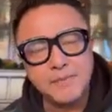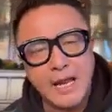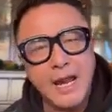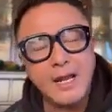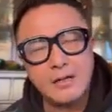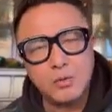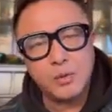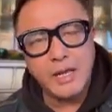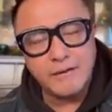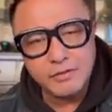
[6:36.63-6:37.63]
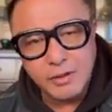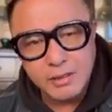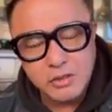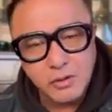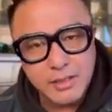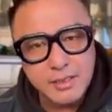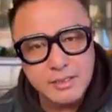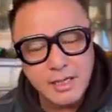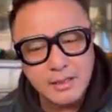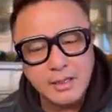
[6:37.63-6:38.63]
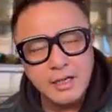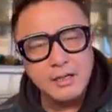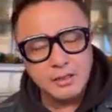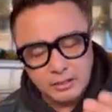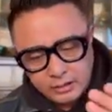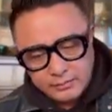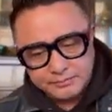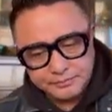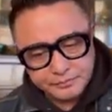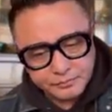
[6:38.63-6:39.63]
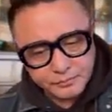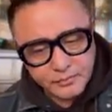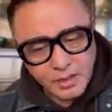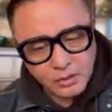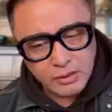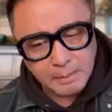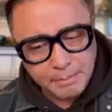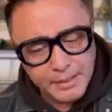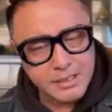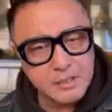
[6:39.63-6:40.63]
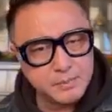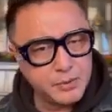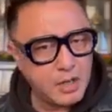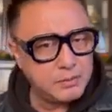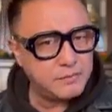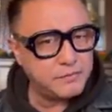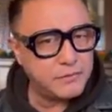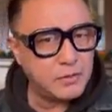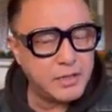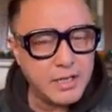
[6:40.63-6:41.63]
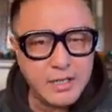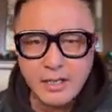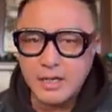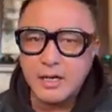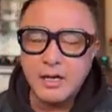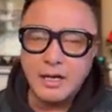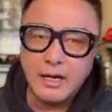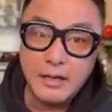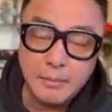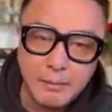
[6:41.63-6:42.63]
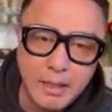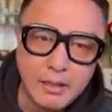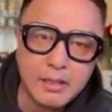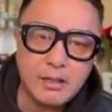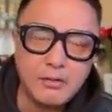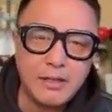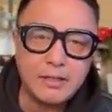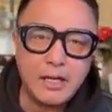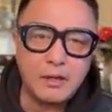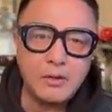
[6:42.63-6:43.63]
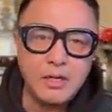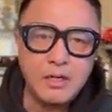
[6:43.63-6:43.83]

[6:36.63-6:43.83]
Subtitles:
And we have to also understand the biggest problem for India and America right now,